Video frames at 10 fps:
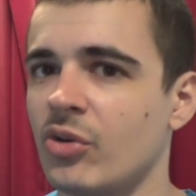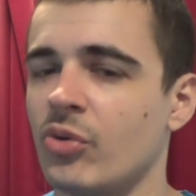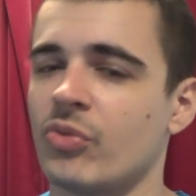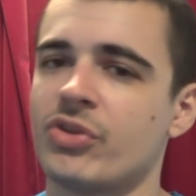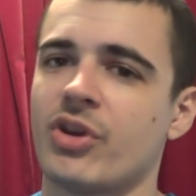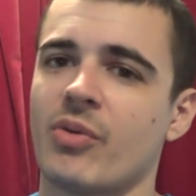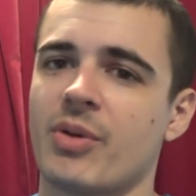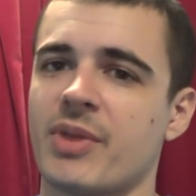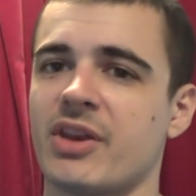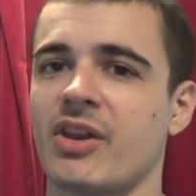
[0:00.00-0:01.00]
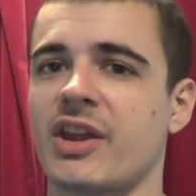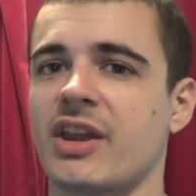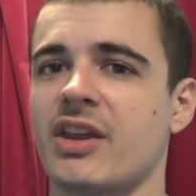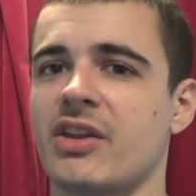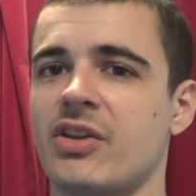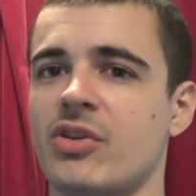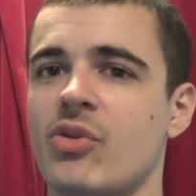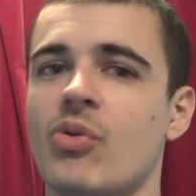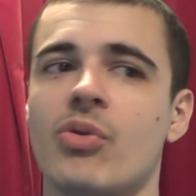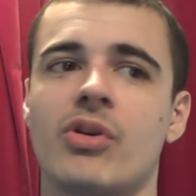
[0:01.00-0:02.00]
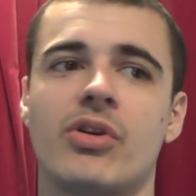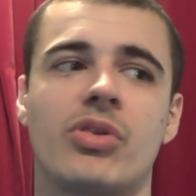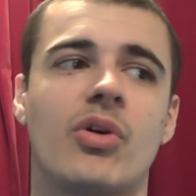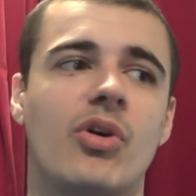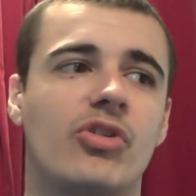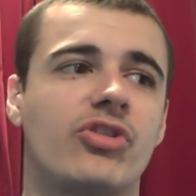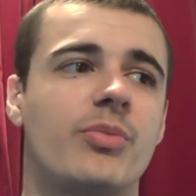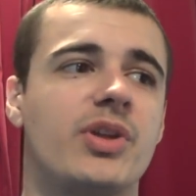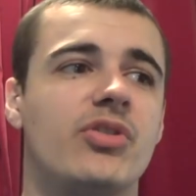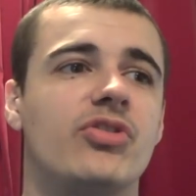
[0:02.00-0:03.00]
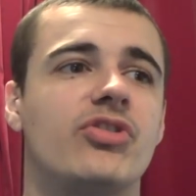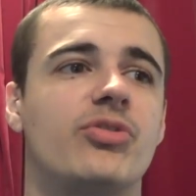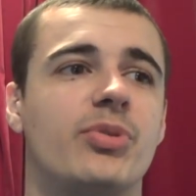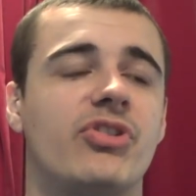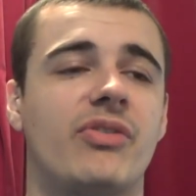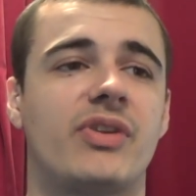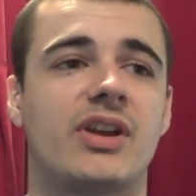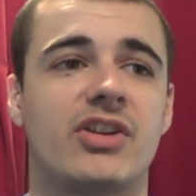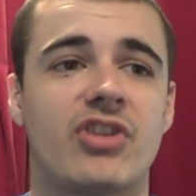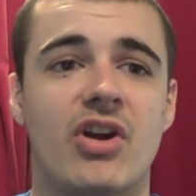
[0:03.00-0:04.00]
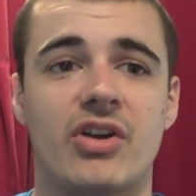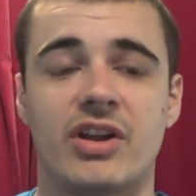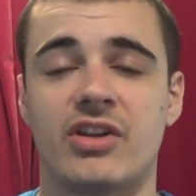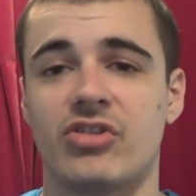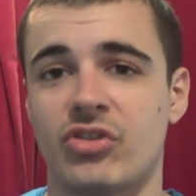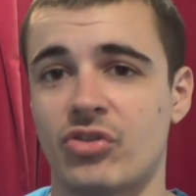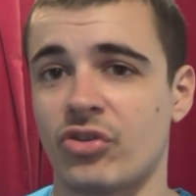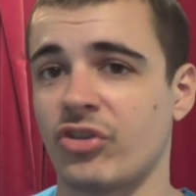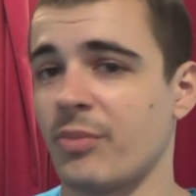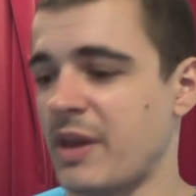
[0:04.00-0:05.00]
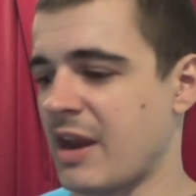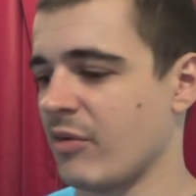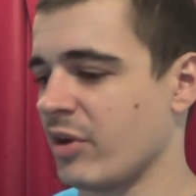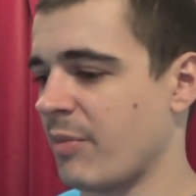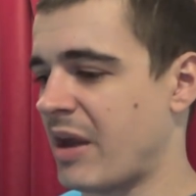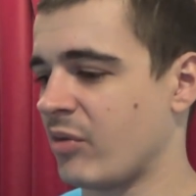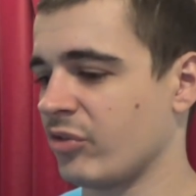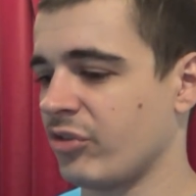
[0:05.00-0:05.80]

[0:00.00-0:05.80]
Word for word: or, you know what I mean, like, you're not somebody who's specifically a target because you're just somebody out and about,